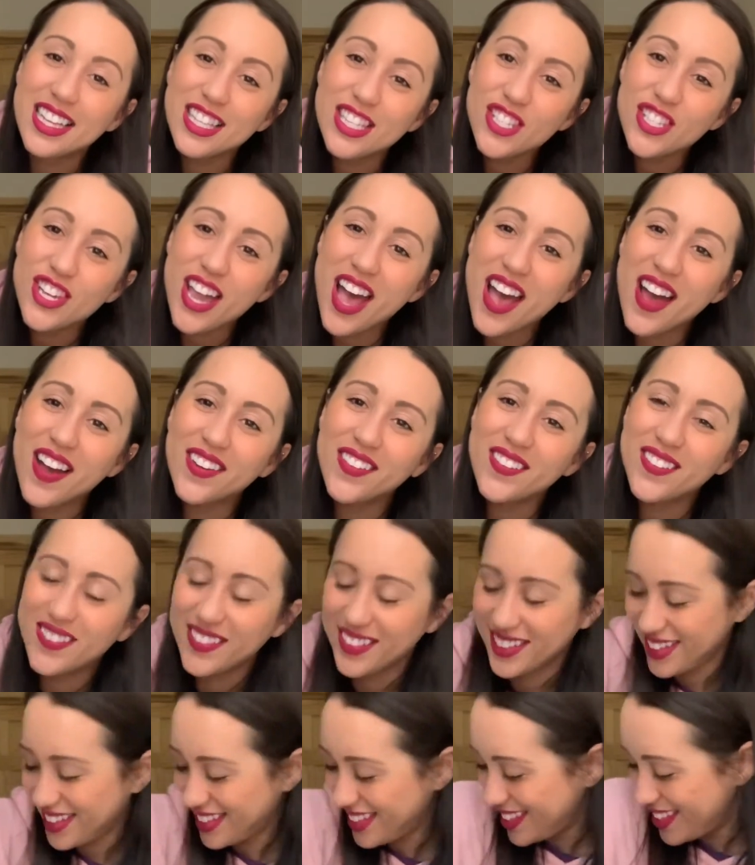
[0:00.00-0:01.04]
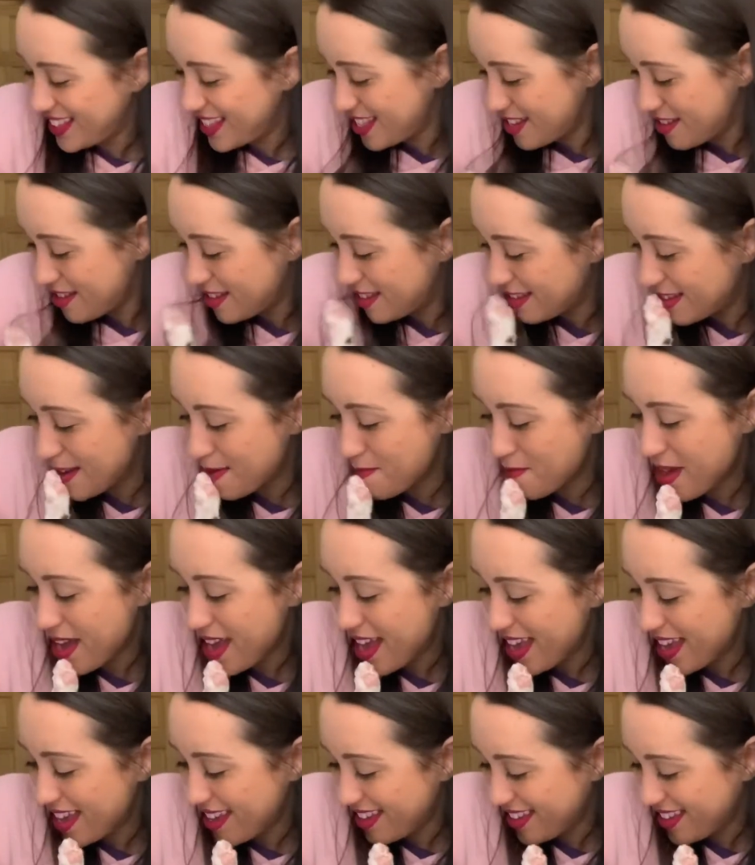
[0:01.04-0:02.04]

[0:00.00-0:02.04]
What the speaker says: Ciao. See you, bye.